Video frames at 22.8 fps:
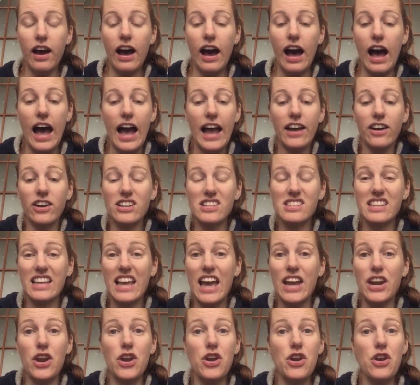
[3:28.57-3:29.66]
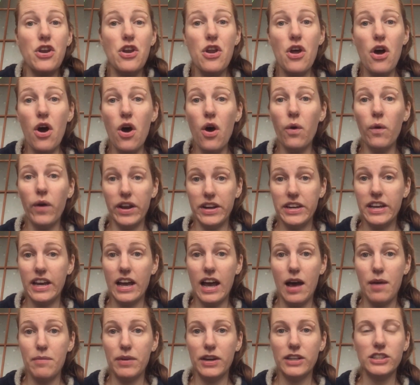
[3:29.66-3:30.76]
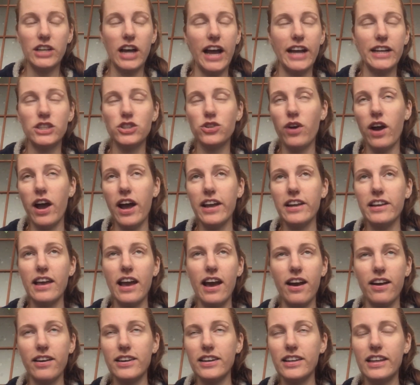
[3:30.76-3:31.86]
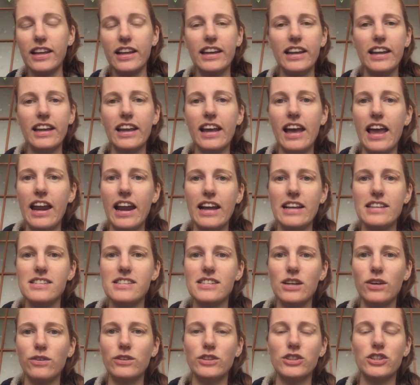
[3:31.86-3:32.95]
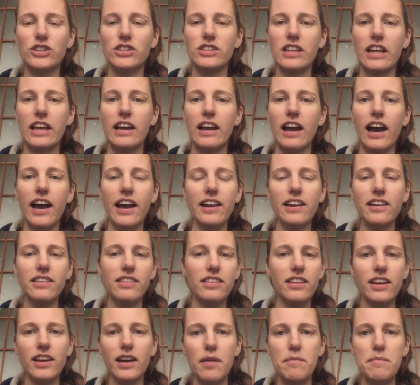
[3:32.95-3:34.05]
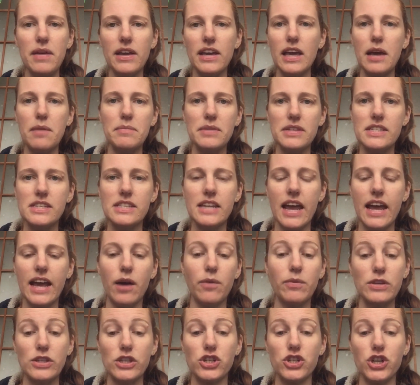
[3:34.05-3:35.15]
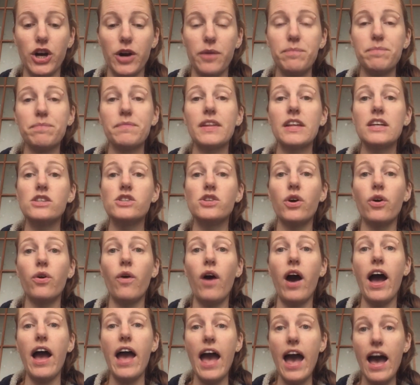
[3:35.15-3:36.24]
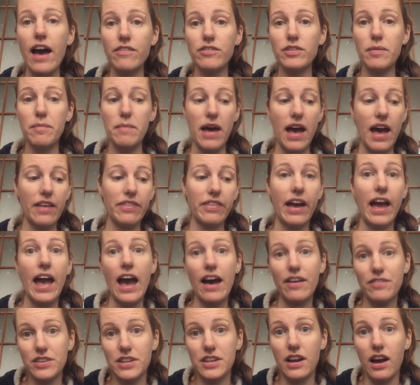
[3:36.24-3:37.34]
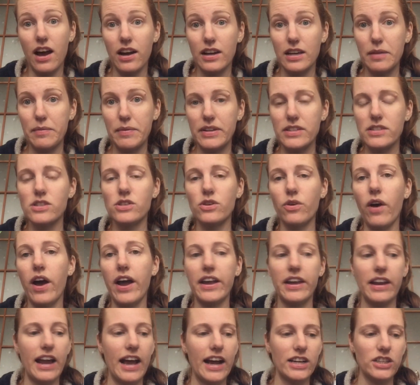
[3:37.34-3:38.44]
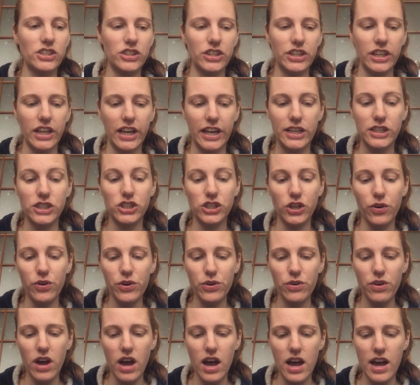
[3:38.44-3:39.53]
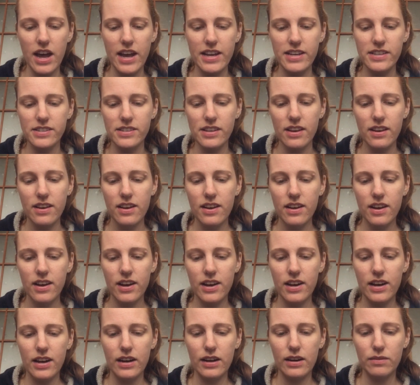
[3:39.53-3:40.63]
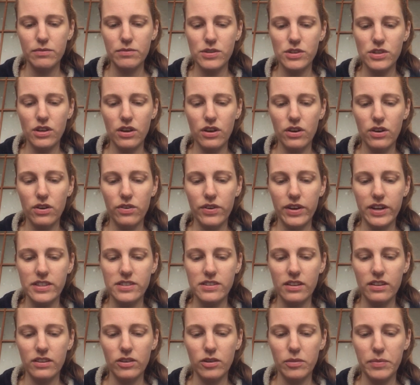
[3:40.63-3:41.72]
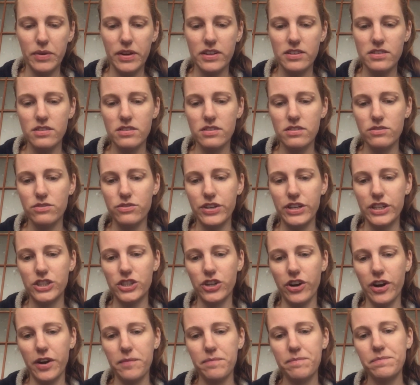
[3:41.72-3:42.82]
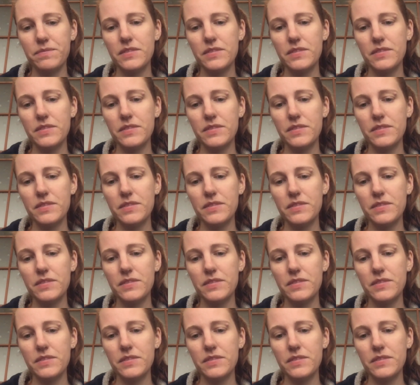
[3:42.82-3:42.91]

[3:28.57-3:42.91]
I honestly had no idea how much. I tried calculating and I still was just like, I think I'm making a mistake. I wasn't sure. So I have the math, I have the documents, so I can actually, like, show you guys. So it's a little bit reassuring.